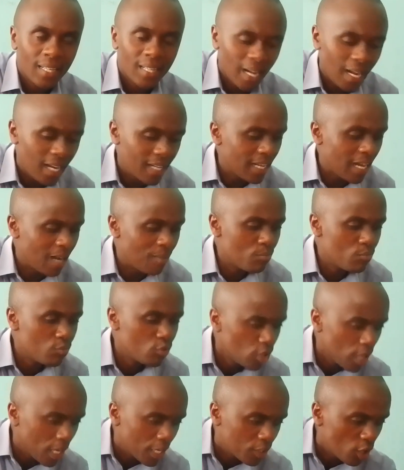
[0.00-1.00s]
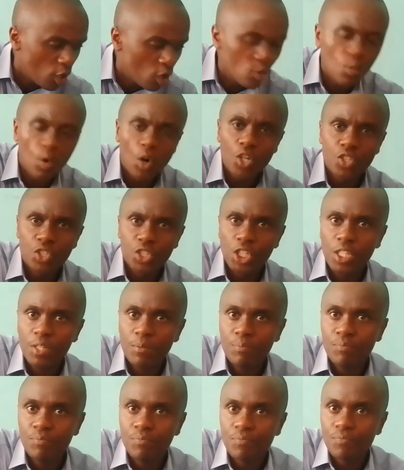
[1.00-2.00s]
And I don't want
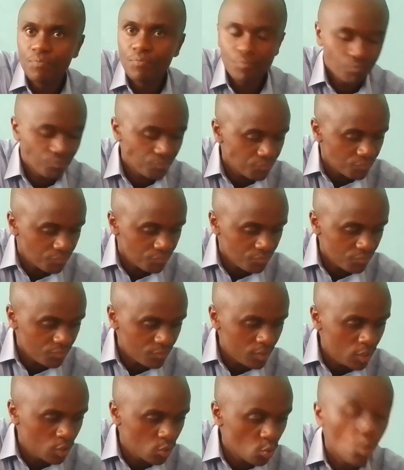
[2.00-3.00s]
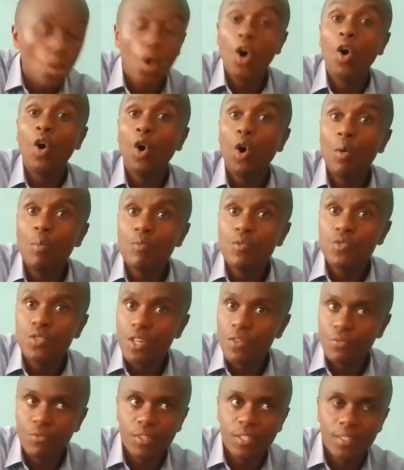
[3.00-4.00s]
him to go home
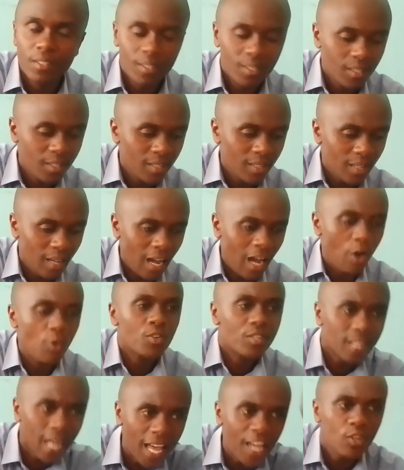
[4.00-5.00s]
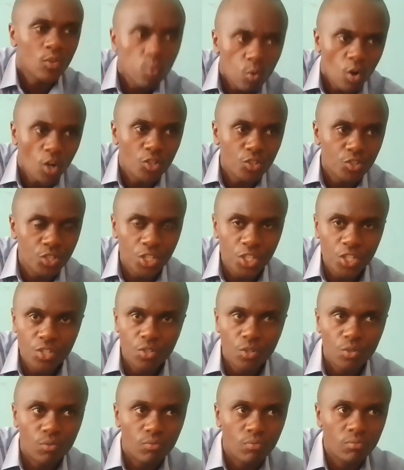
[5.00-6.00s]
safely. I would like to
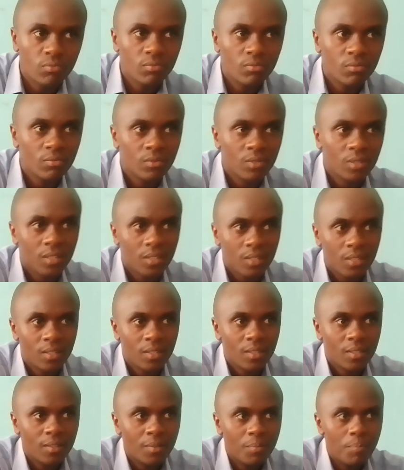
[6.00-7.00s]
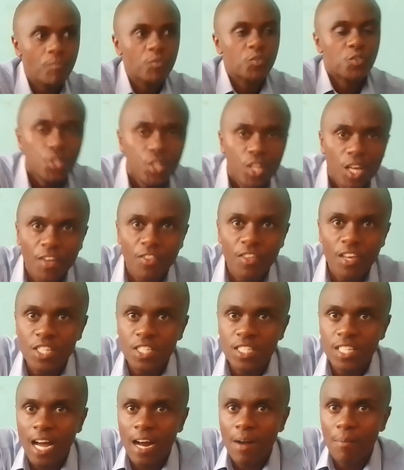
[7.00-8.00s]
continue seeing
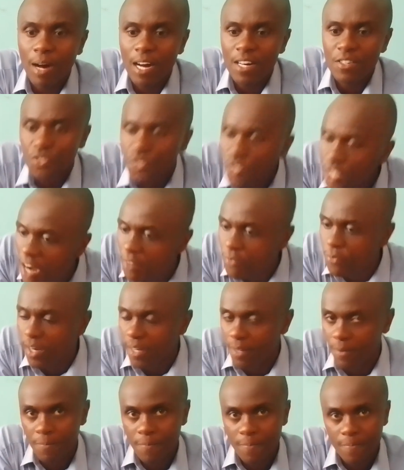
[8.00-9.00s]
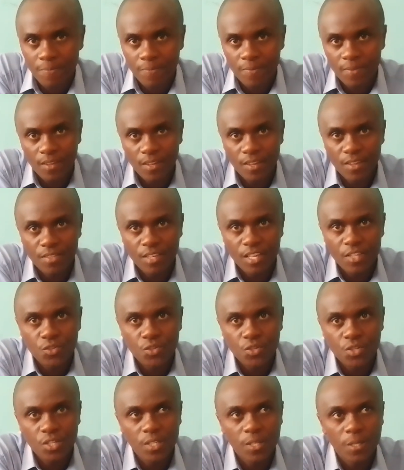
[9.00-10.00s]
this young man suffer in the
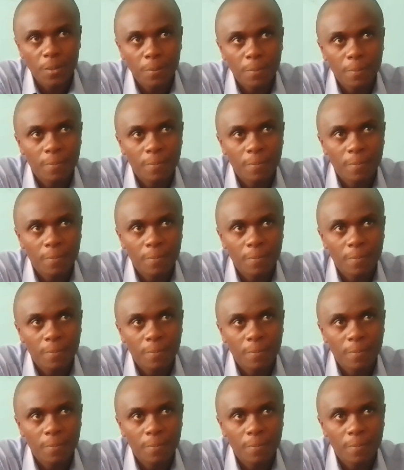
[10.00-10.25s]
sea.